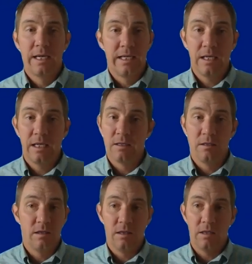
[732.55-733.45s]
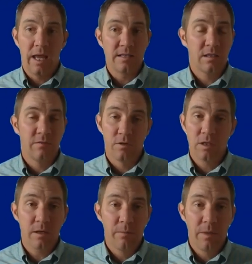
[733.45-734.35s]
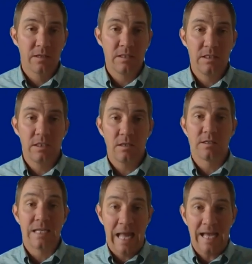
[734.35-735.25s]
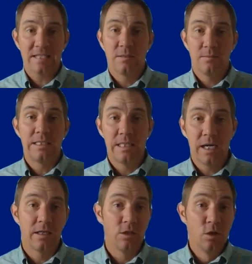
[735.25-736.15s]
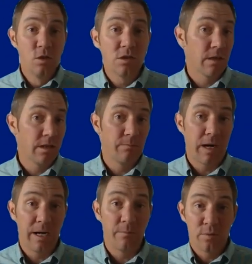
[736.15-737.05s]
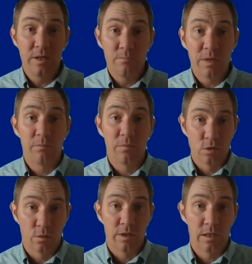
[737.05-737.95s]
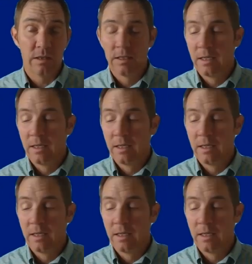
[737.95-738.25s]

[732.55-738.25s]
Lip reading: Again, it has to. If you're going to amend the CC&Rs, it has to be done usually by a pretty big majority.